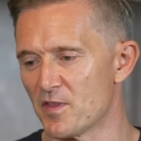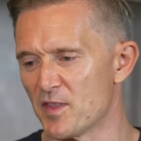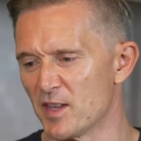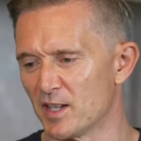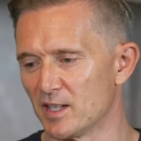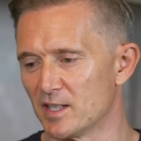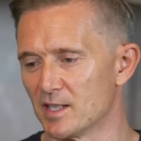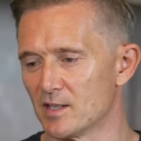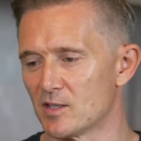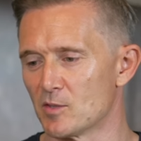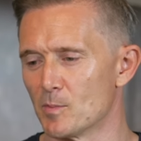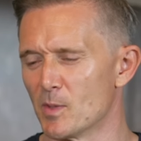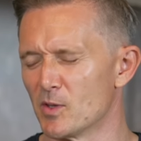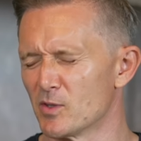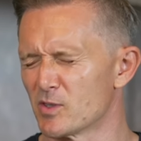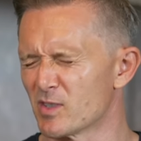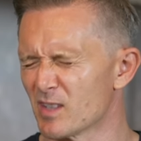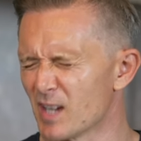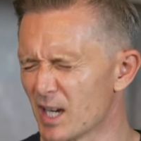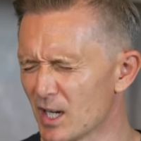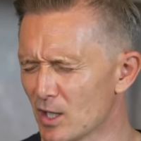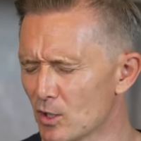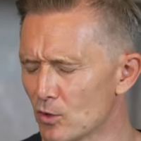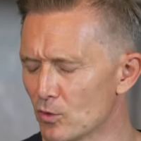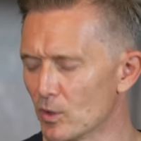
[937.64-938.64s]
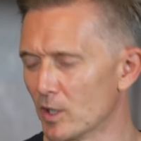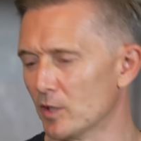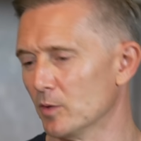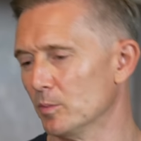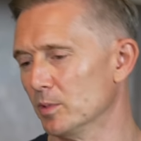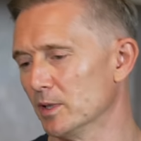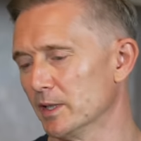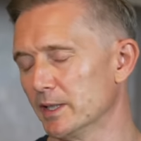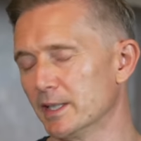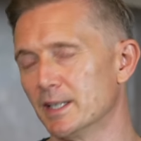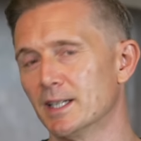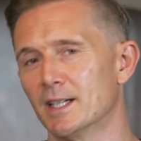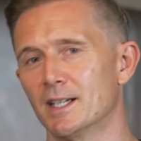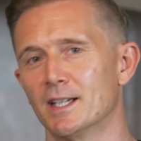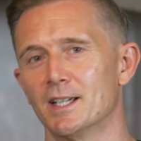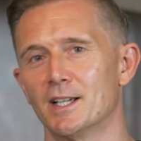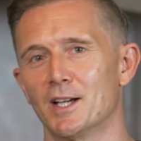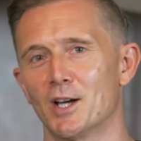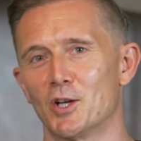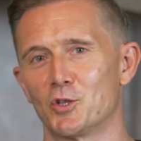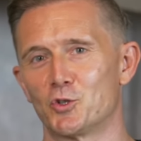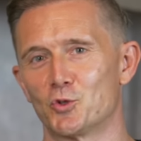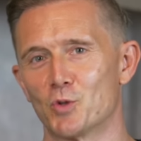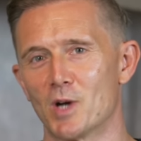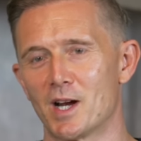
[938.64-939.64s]
think it smells incredibly
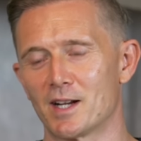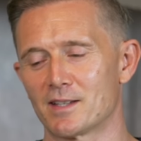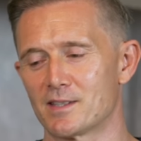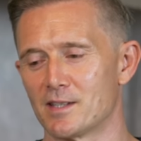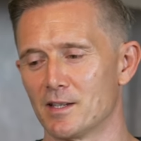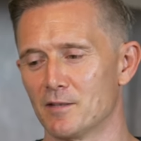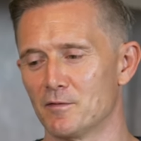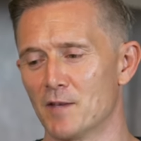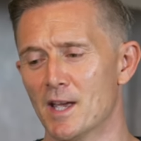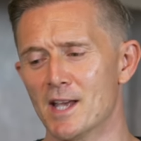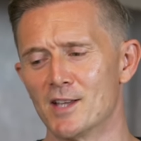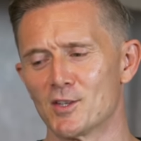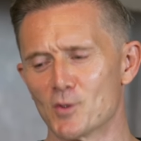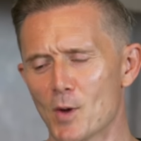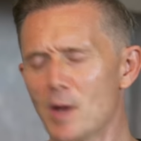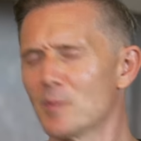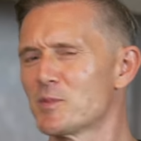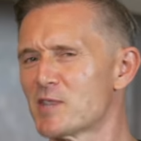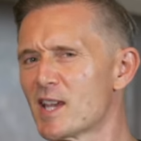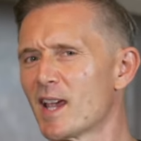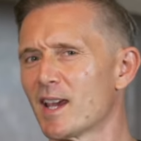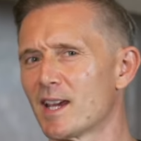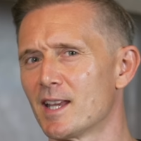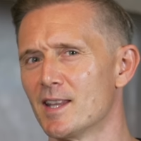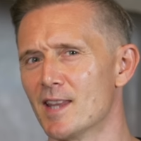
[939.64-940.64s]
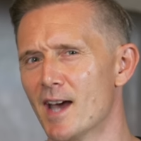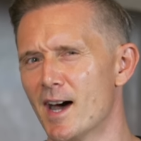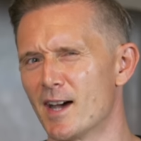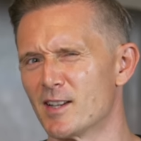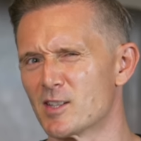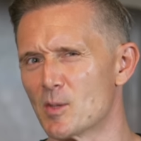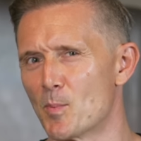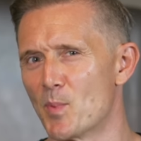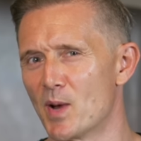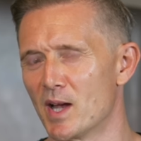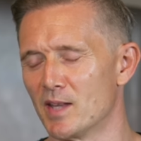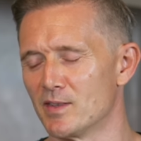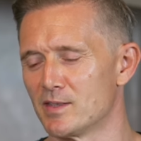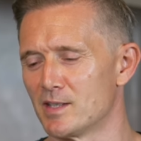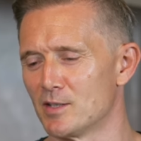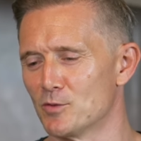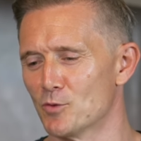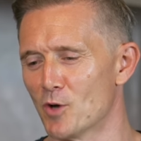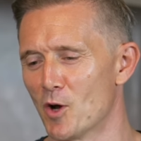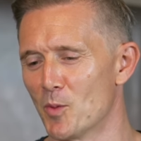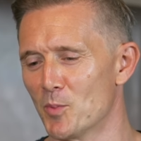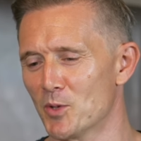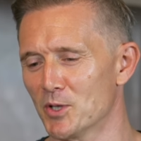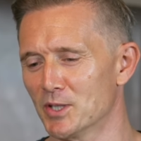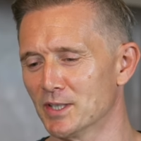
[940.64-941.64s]
attractive. So I'm taking that as a panty
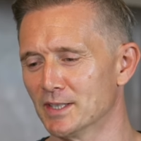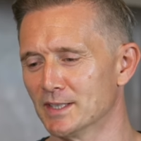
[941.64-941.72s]
dropper.